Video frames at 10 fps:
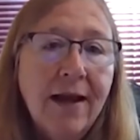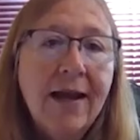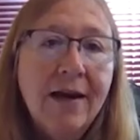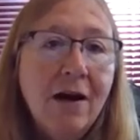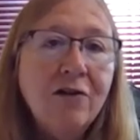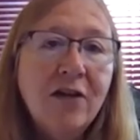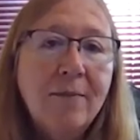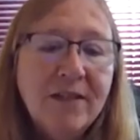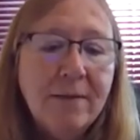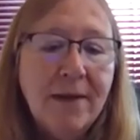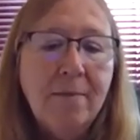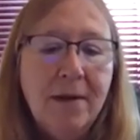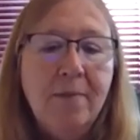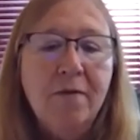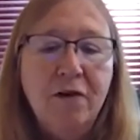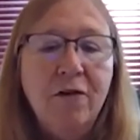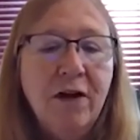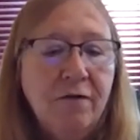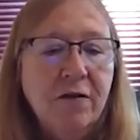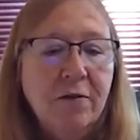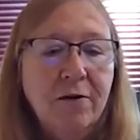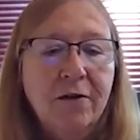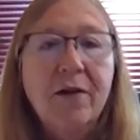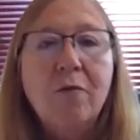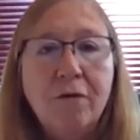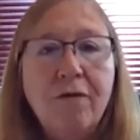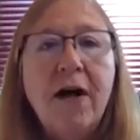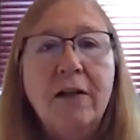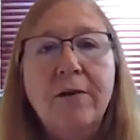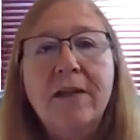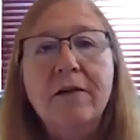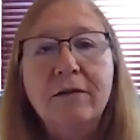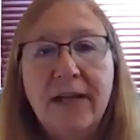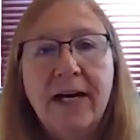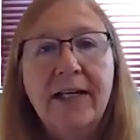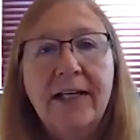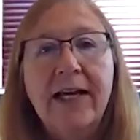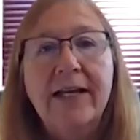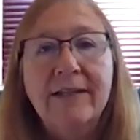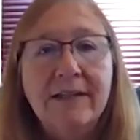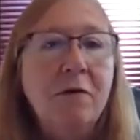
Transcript: And our job is to make people feel comfortable that we're following those guidelines